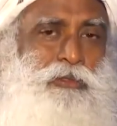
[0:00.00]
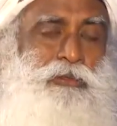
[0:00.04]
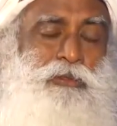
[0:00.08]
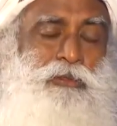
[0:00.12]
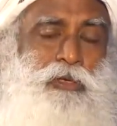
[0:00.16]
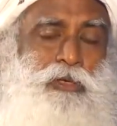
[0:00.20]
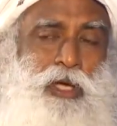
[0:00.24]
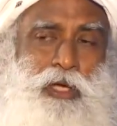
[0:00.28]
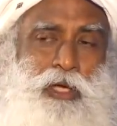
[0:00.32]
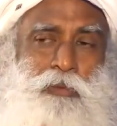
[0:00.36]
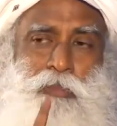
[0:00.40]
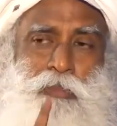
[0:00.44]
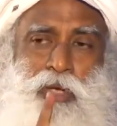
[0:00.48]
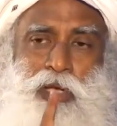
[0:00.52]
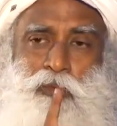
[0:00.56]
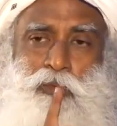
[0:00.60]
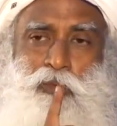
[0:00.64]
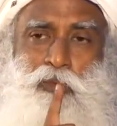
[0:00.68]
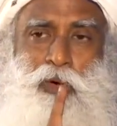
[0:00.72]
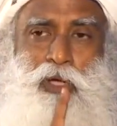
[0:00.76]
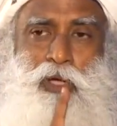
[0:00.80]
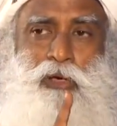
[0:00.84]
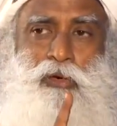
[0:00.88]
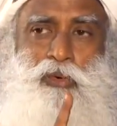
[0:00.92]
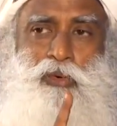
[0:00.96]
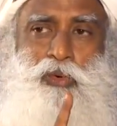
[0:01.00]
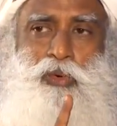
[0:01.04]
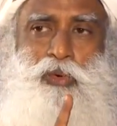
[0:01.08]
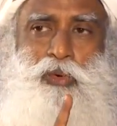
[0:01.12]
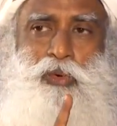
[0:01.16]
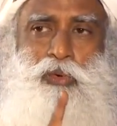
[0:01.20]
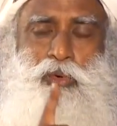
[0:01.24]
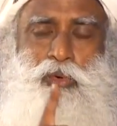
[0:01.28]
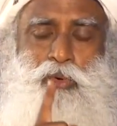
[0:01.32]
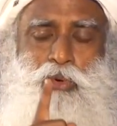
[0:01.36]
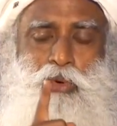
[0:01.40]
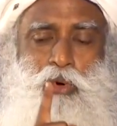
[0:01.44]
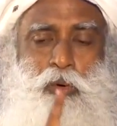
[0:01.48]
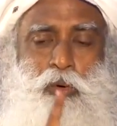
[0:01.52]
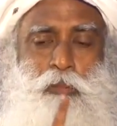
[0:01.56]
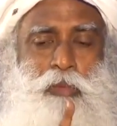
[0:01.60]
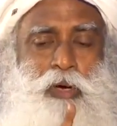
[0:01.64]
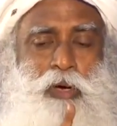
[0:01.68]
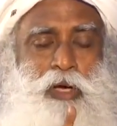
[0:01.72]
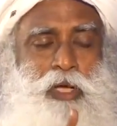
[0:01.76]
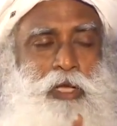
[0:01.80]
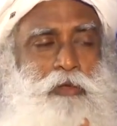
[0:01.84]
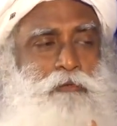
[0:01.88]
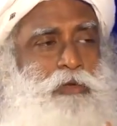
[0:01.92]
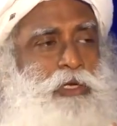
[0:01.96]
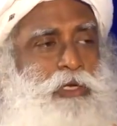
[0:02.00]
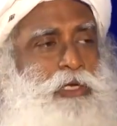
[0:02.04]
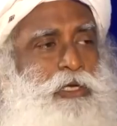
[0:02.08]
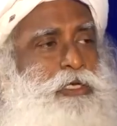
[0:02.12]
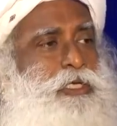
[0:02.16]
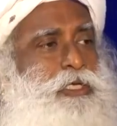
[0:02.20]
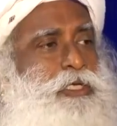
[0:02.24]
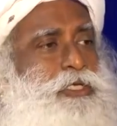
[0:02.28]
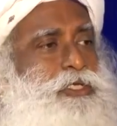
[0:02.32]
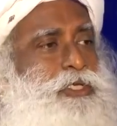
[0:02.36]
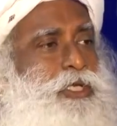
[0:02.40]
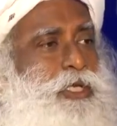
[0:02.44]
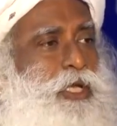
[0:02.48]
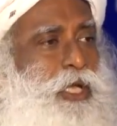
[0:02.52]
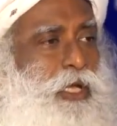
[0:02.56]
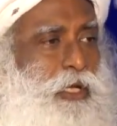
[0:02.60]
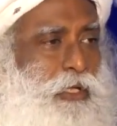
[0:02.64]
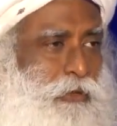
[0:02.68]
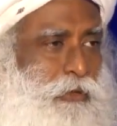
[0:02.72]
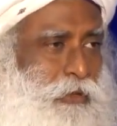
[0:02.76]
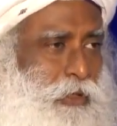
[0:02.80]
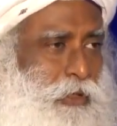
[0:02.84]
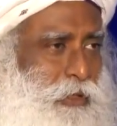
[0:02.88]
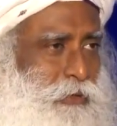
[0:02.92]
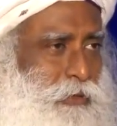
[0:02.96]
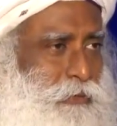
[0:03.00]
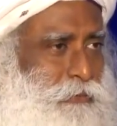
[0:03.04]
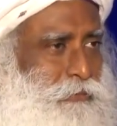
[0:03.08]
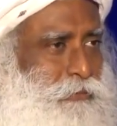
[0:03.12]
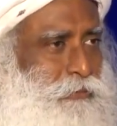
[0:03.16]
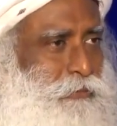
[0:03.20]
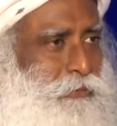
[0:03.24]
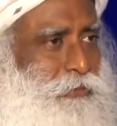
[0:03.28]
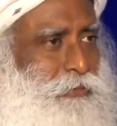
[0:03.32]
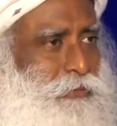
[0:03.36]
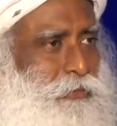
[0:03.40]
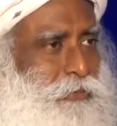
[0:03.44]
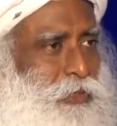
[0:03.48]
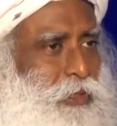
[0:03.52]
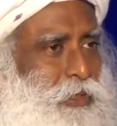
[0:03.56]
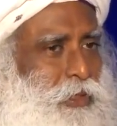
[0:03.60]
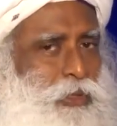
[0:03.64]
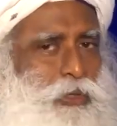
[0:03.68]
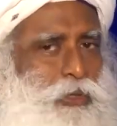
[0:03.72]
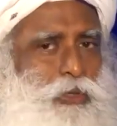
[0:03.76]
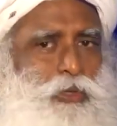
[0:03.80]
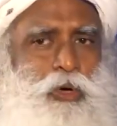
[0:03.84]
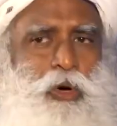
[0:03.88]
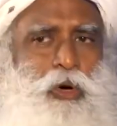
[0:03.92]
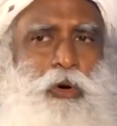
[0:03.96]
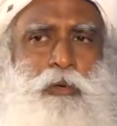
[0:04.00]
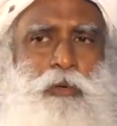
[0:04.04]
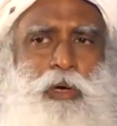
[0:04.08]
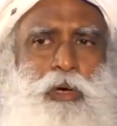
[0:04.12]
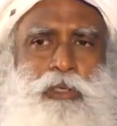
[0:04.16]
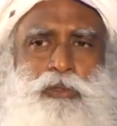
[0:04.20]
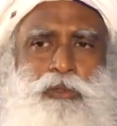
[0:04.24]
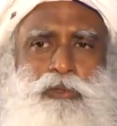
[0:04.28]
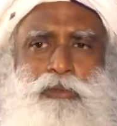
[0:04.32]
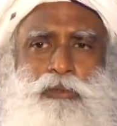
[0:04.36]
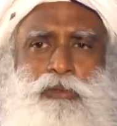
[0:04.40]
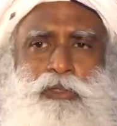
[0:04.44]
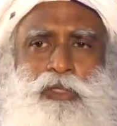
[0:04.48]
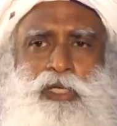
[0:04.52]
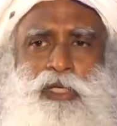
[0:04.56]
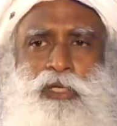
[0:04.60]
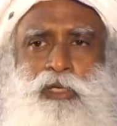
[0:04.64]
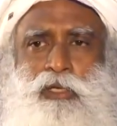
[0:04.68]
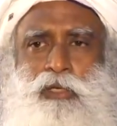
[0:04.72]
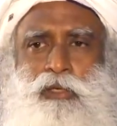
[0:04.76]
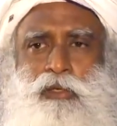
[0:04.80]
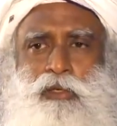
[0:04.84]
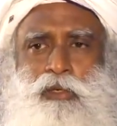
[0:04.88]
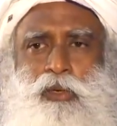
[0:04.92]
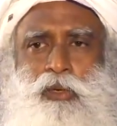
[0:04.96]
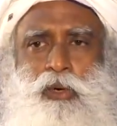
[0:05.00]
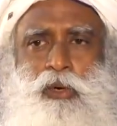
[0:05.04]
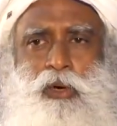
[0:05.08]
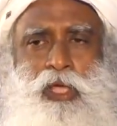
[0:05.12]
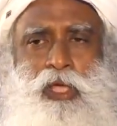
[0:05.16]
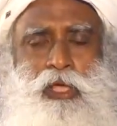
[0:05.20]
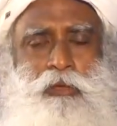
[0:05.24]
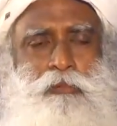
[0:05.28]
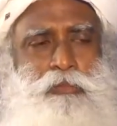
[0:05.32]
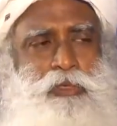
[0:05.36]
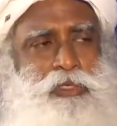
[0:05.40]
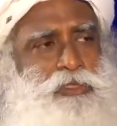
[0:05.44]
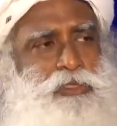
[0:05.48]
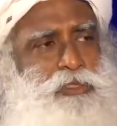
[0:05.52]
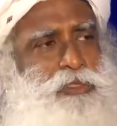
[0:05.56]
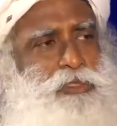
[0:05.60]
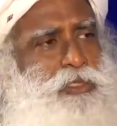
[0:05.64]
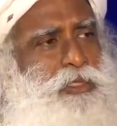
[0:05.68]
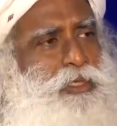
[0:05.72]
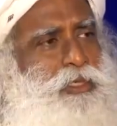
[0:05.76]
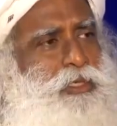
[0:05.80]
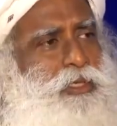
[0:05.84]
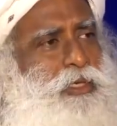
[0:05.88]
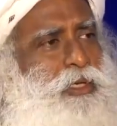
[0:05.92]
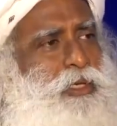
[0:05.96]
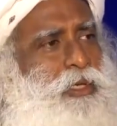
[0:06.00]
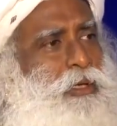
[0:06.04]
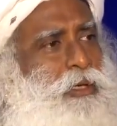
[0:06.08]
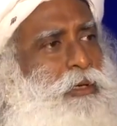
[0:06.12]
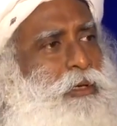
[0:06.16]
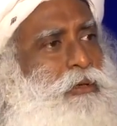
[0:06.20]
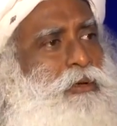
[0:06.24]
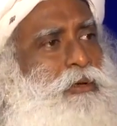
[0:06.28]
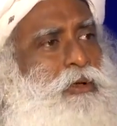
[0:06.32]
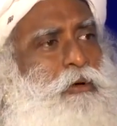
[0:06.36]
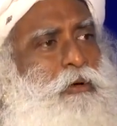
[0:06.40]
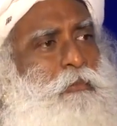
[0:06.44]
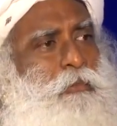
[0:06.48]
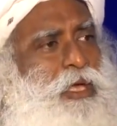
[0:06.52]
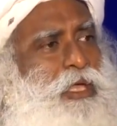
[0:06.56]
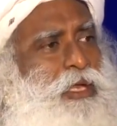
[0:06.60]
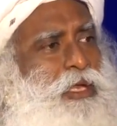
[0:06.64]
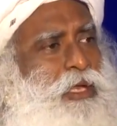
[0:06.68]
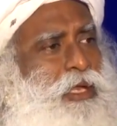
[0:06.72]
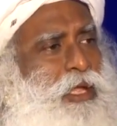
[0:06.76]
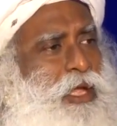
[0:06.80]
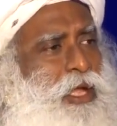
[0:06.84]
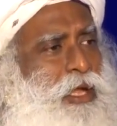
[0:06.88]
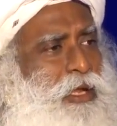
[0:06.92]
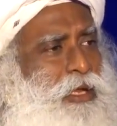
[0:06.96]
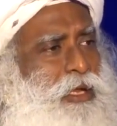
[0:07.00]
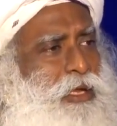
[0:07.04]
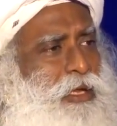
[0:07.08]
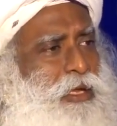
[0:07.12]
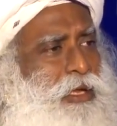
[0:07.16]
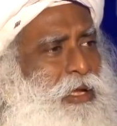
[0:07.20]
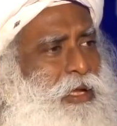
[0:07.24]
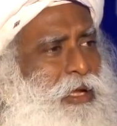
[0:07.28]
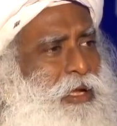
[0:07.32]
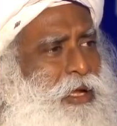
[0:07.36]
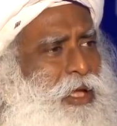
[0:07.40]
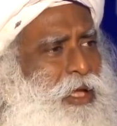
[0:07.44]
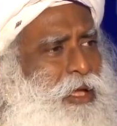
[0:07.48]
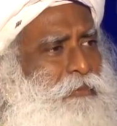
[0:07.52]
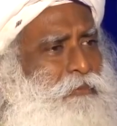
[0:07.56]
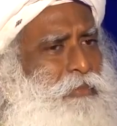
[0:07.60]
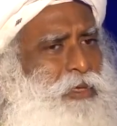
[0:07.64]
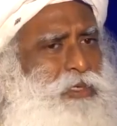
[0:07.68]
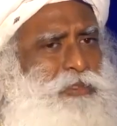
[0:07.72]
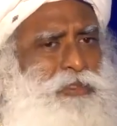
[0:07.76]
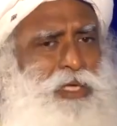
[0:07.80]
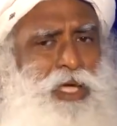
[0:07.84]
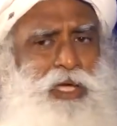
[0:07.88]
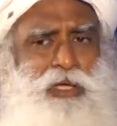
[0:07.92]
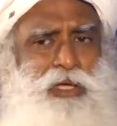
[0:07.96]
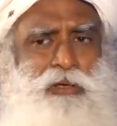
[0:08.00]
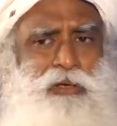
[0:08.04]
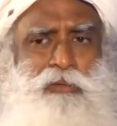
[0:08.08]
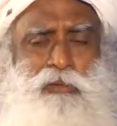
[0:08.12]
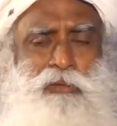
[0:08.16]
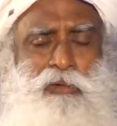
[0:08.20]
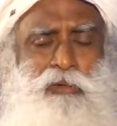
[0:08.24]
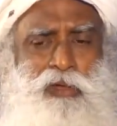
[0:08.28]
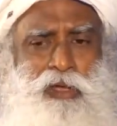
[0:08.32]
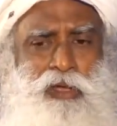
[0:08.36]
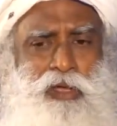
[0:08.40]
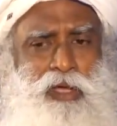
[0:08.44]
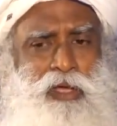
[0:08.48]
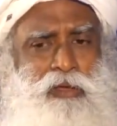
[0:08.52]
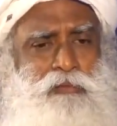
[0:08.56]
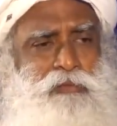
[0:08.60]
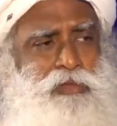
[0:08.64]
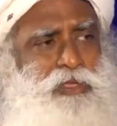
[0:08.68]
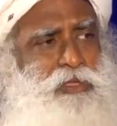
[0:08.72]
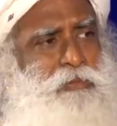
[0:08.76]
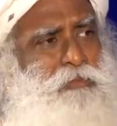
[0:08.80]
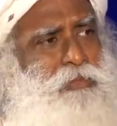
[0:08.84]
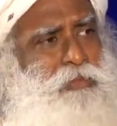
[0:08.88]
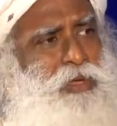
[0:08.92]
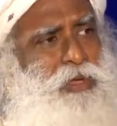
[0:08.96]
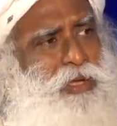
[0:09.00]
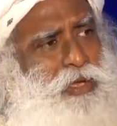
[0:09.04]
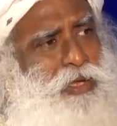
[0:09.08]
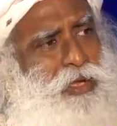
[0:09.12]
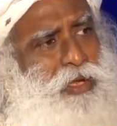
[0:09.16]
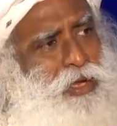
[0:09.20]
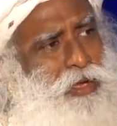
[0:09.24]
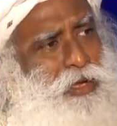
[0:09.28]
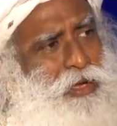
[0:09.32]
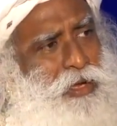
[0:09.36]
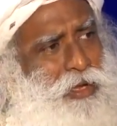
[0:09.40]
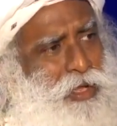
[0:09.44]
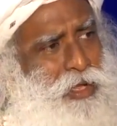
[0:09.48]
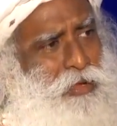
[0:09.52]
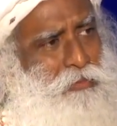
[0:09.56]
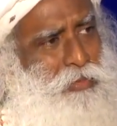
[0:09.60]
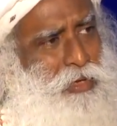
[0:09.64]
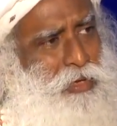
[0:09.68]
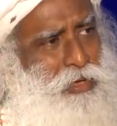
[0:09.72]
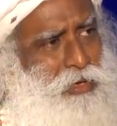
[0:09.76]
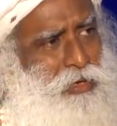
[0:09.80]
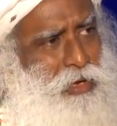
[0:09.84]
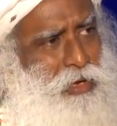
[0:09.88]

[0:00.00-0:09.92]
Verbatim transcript: So I made one rule, nobody will teach her anything. No one, two, three, no A B C, no Mary had a little lamb, because I don't care whether Mary had a lamb or